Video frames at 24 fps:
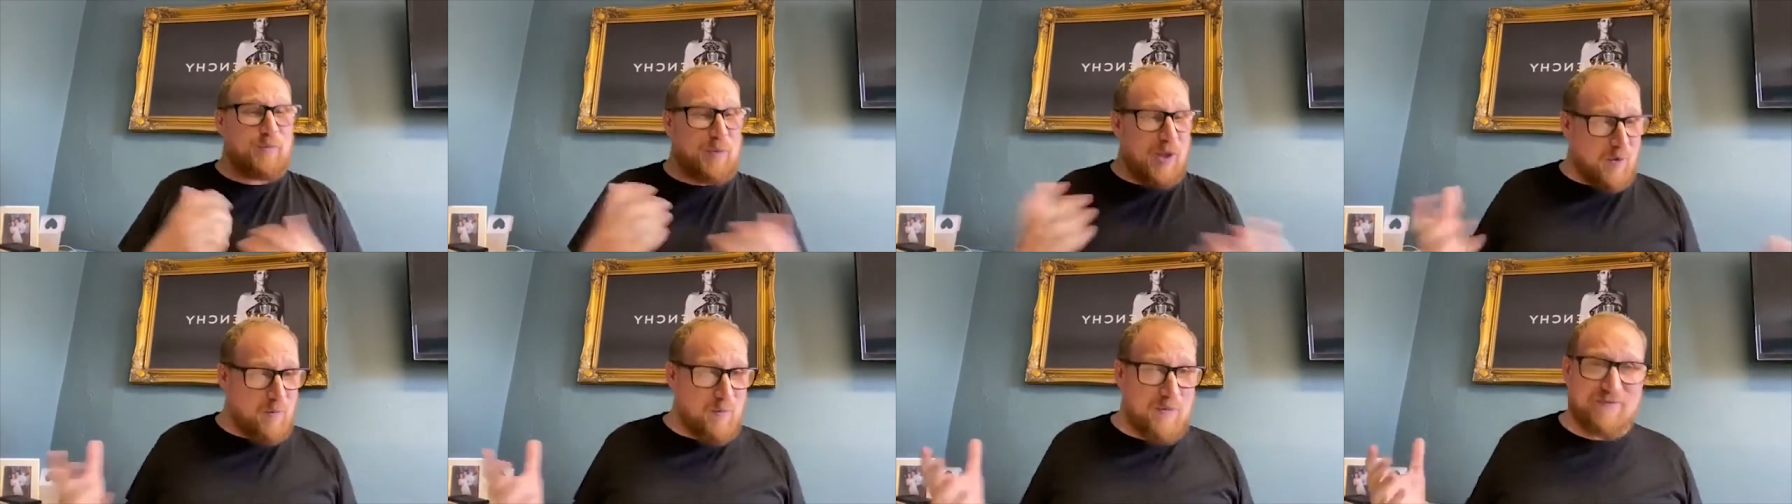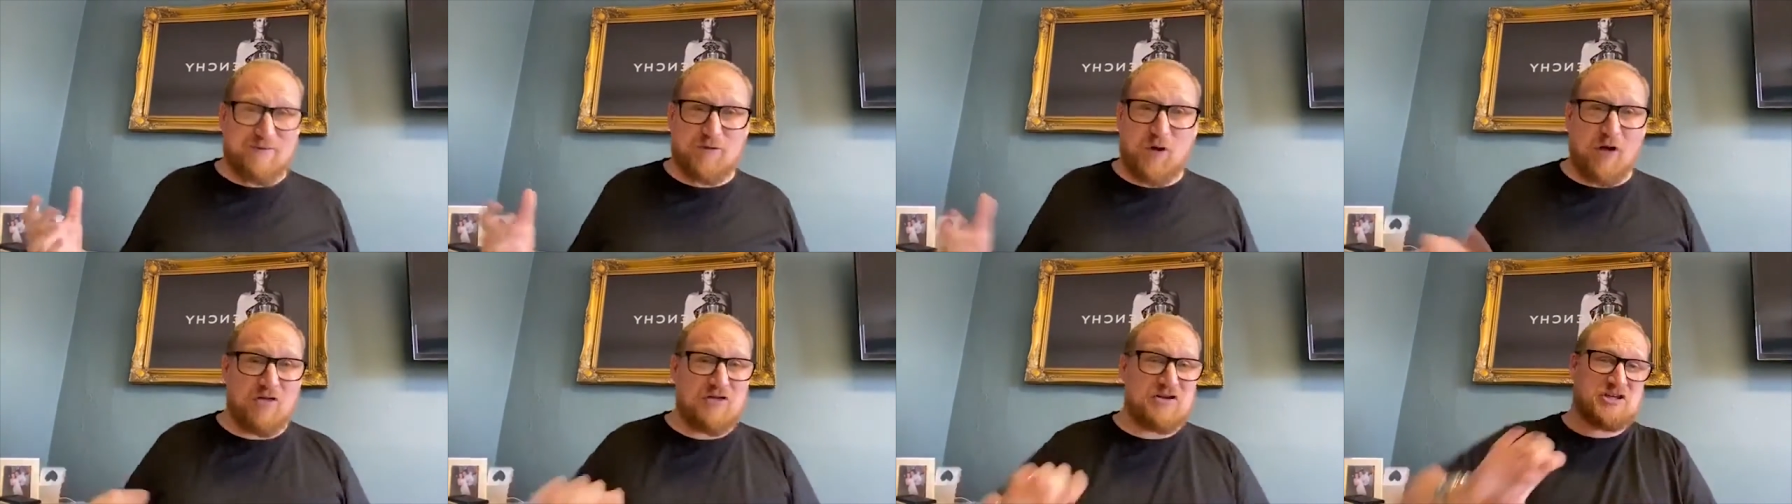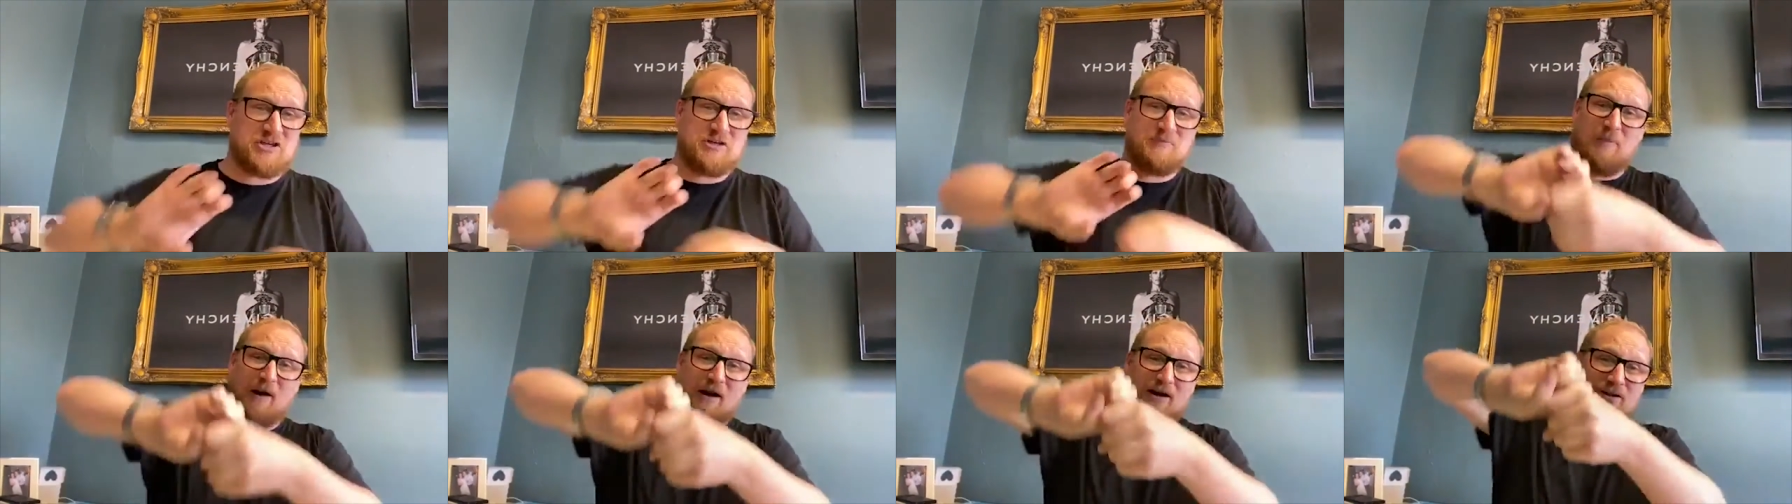we've got the
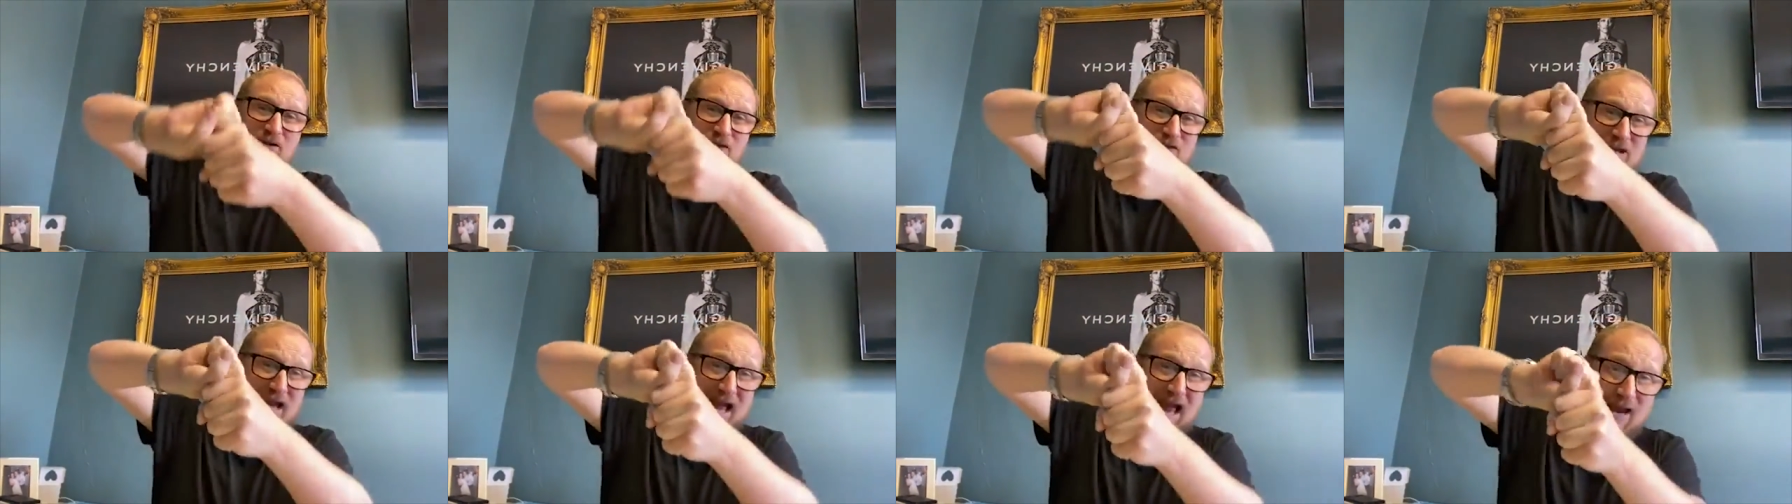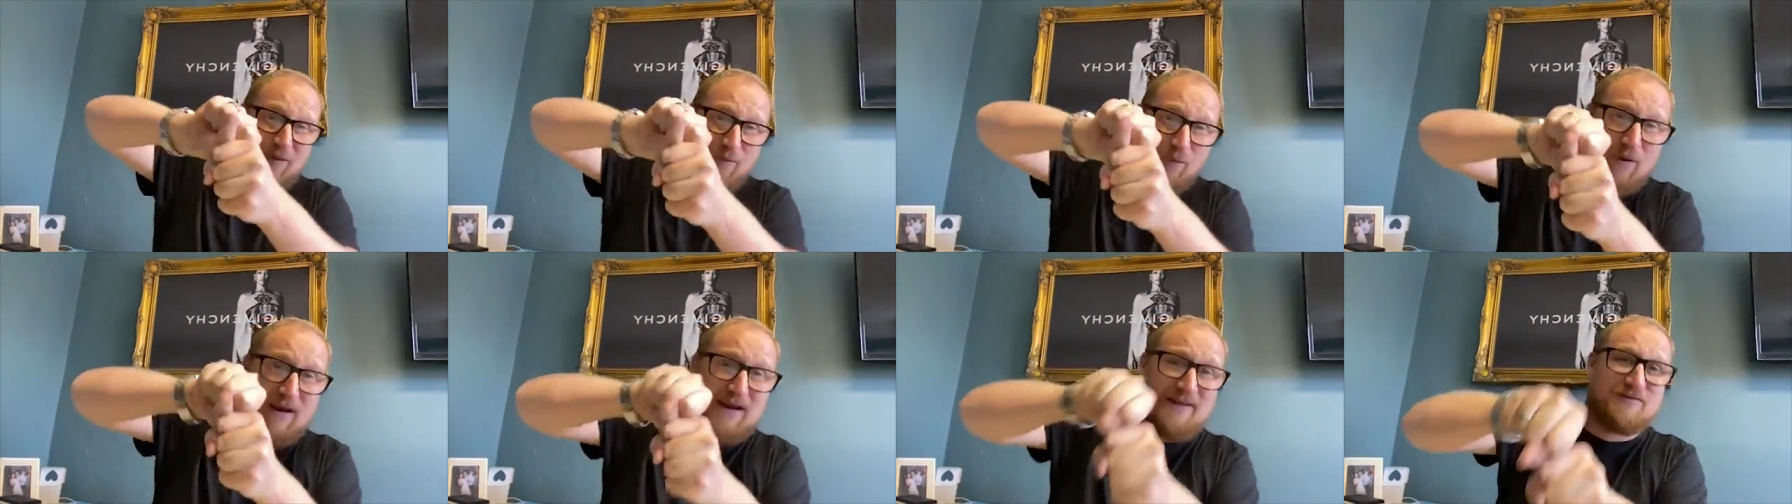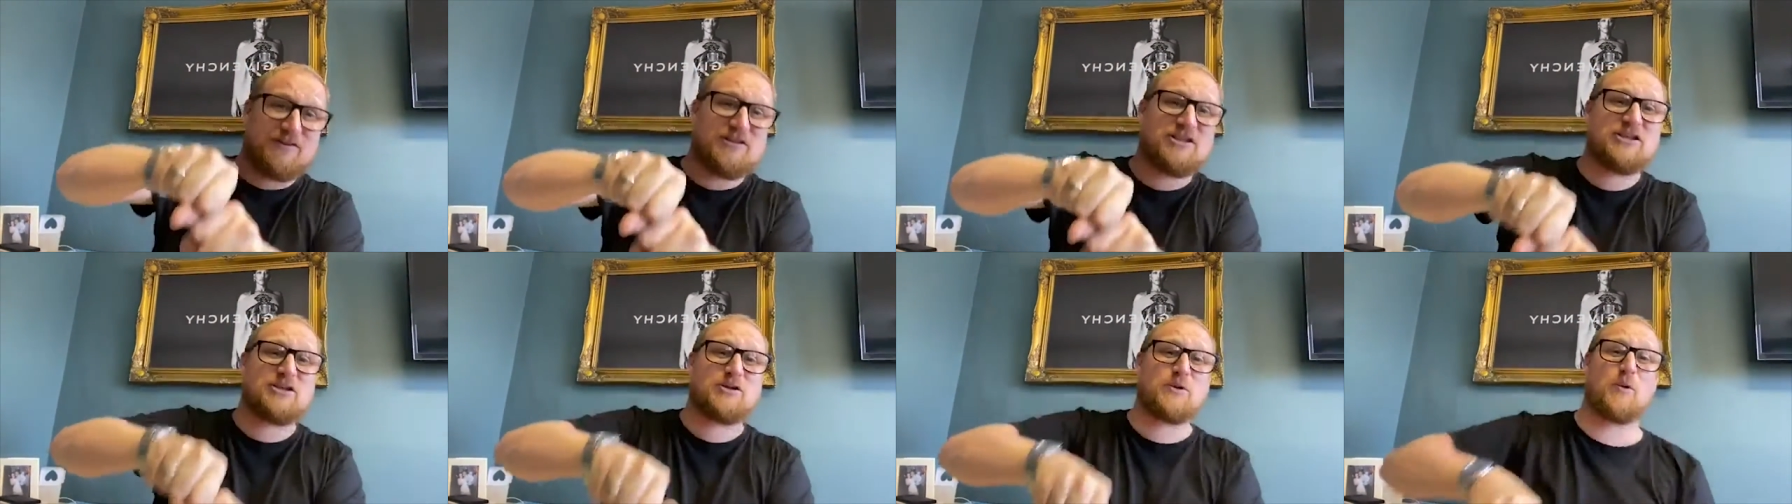sponge and we have
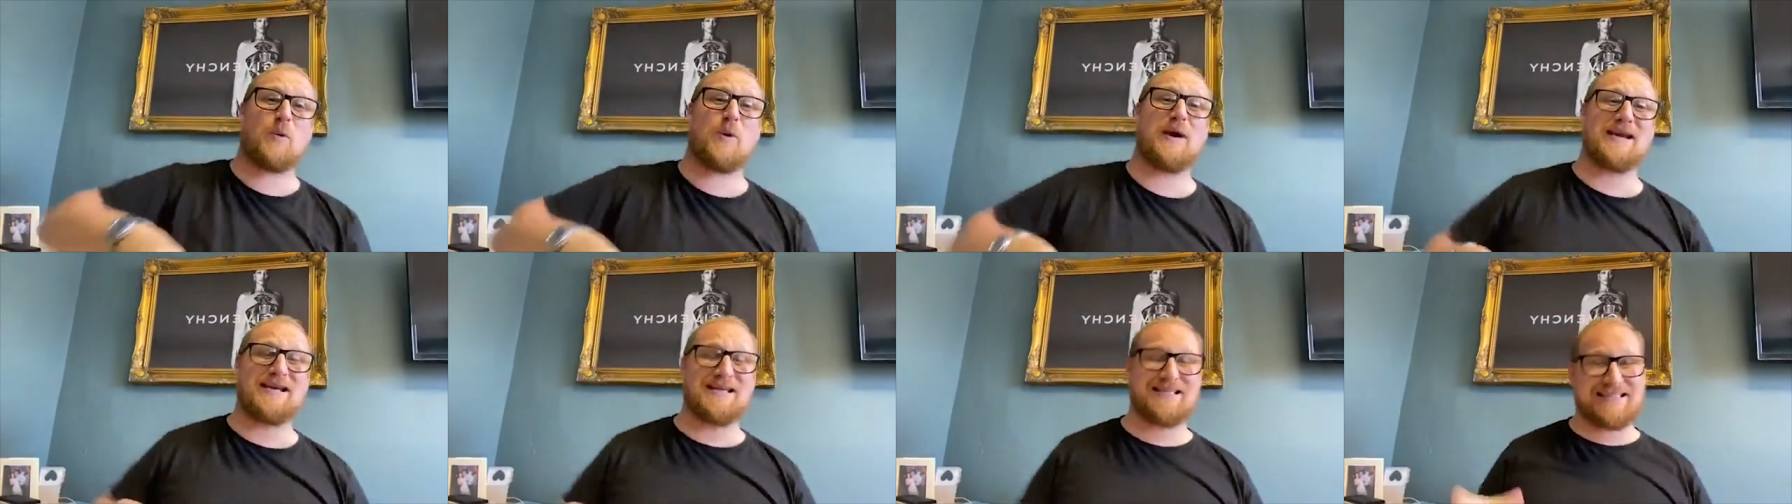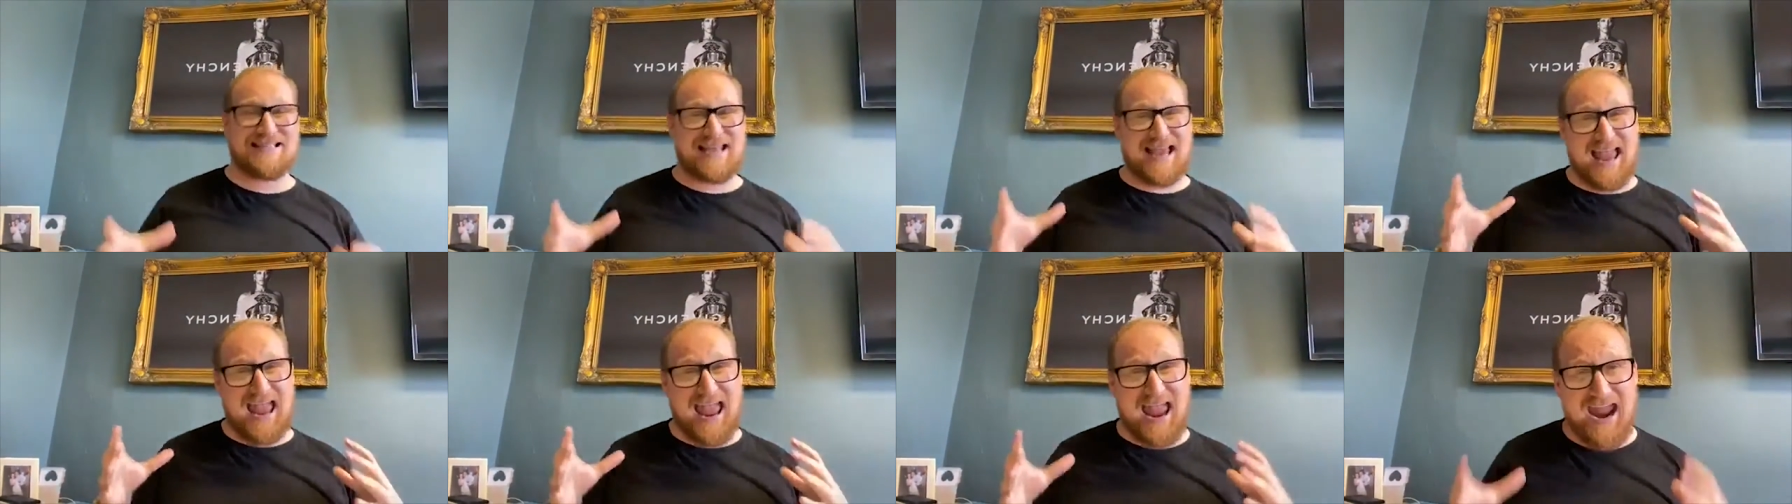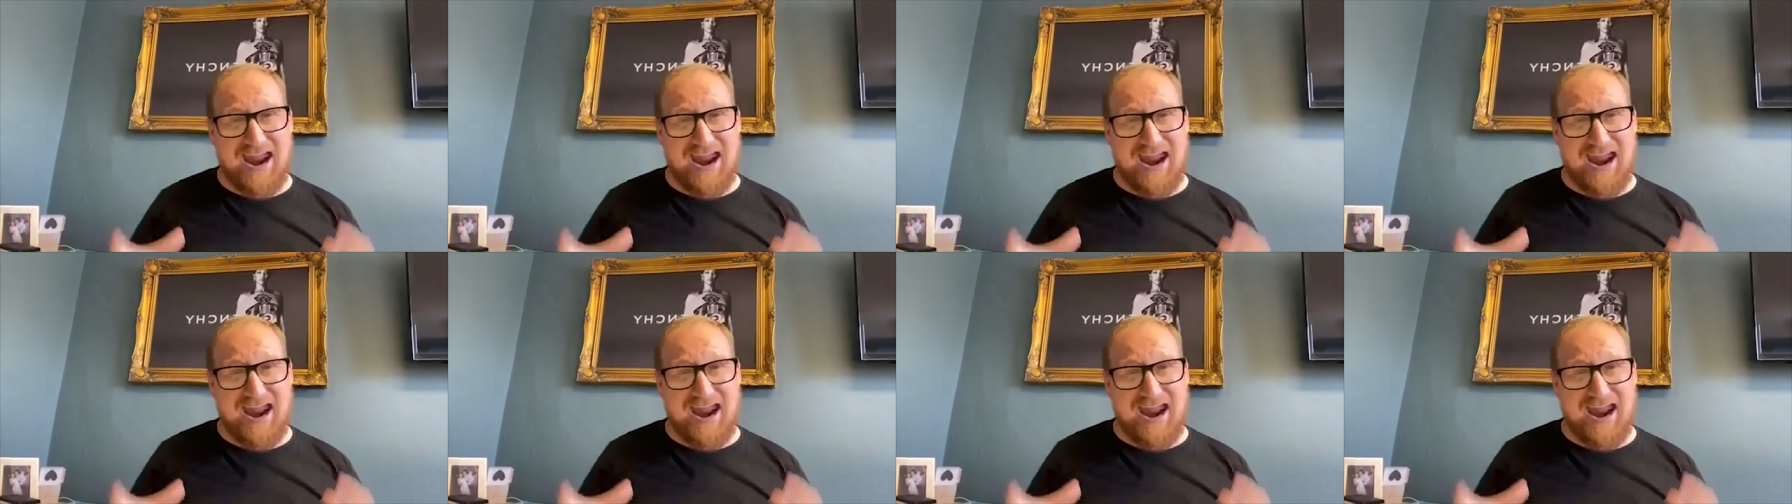squeezed